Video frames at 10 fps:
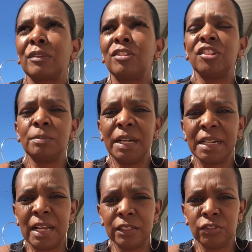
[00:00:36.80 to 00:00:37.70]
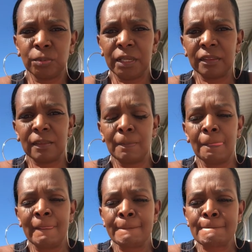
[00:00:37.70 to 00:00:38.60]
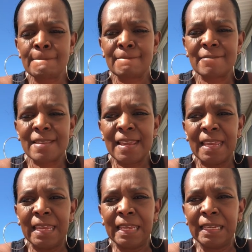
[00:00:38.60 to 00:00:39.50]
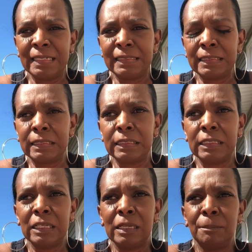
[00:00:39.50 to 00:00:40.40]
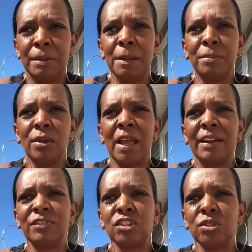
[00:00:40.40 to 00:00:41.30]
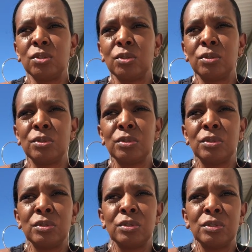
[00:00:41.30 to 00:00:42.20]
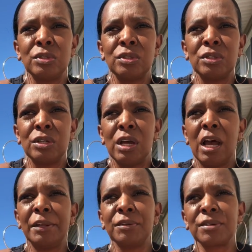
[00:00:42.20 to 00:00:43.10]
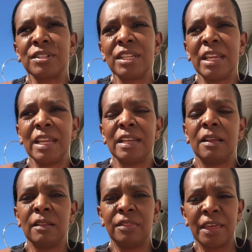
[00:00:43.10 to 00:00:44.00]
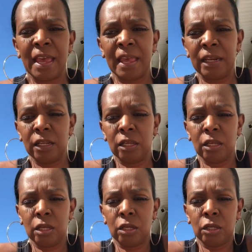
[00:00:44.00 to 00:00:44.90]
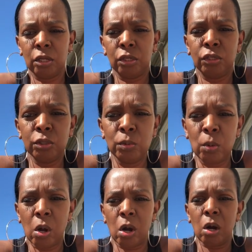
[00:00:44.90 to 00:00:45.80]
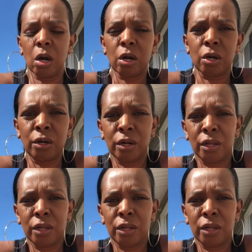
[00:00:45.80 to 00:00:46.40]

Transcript: shared my knowledge with. And people have to understand that you are